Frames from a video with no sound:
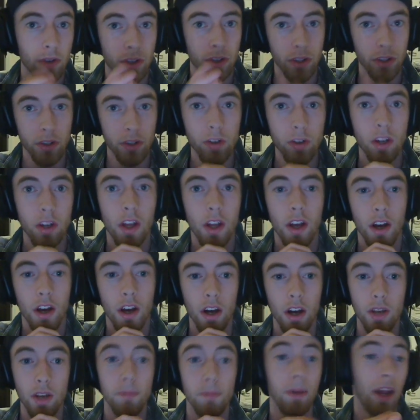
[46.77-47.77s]
you,
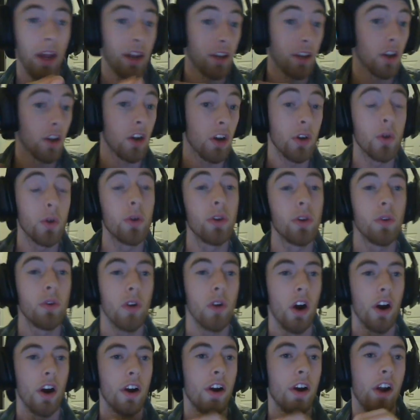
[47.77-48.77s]
depending on who
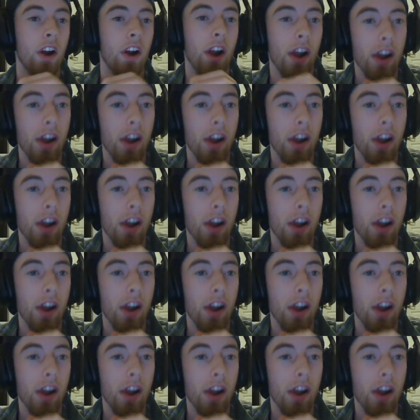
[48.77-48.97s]
you are.